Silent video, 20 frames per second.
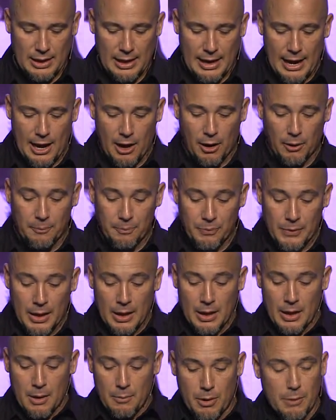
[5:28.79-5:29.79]
that out.
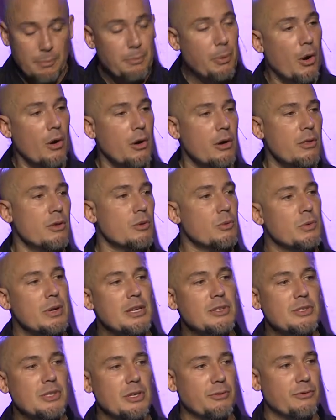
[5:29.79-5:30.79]
But part of the
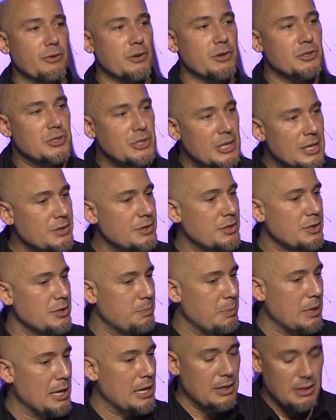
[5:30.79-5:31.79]
reason for Jesus
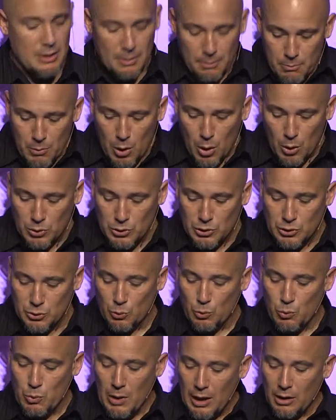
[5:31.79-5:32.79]
being the most
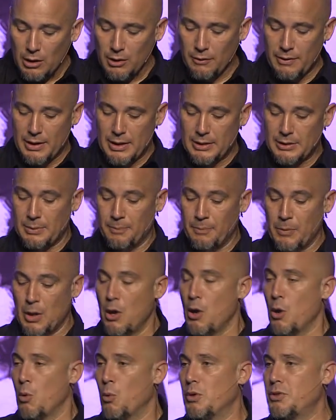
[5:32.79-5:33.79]
relevant
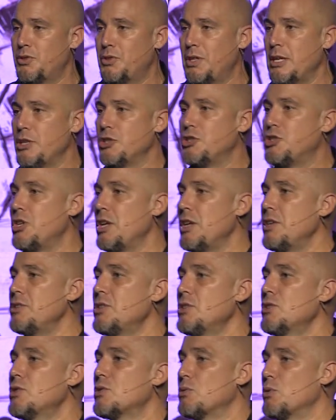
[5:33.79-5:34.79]
was that
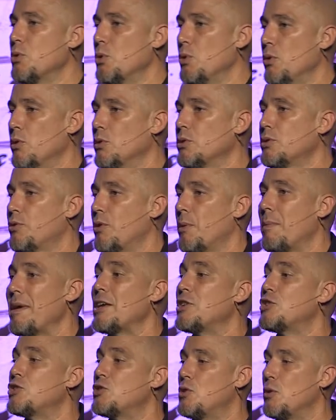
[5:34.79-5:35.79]
Jesus rules from
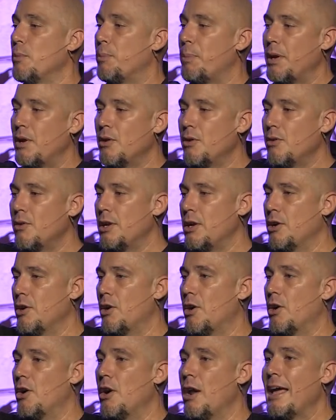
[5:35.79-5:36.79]
a
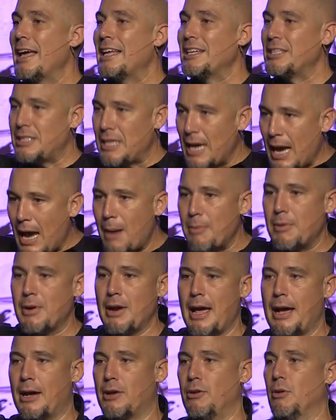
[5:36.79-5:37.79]
superior
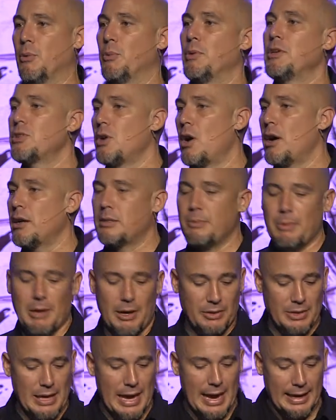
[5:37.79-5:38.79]
tabernacle, and we talked
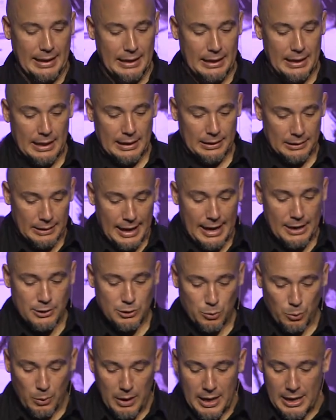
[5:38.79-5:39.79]
about that
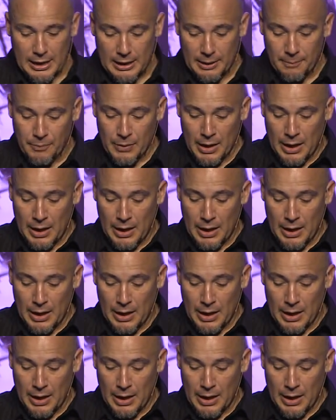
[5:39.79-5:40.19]
last week.